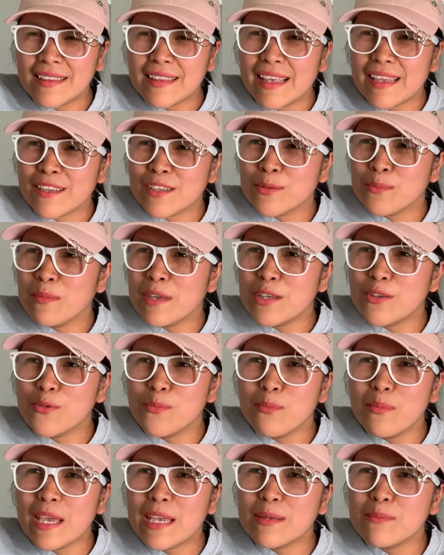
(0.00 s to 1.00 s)
Like, you
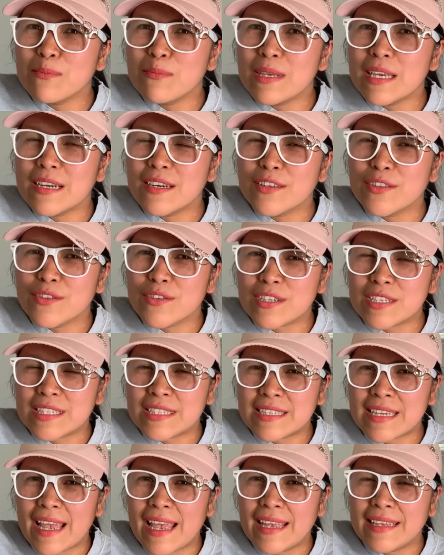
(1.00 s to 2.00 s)
made me
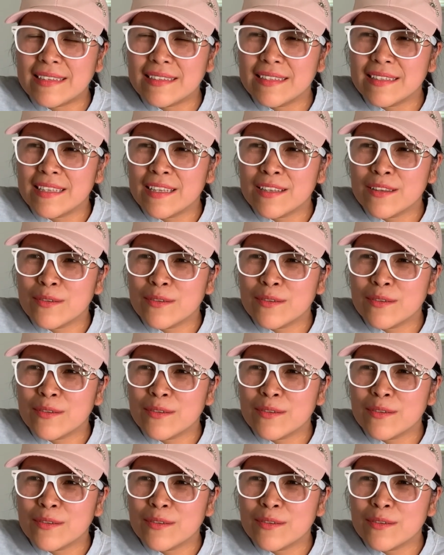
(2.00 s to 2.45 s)
understand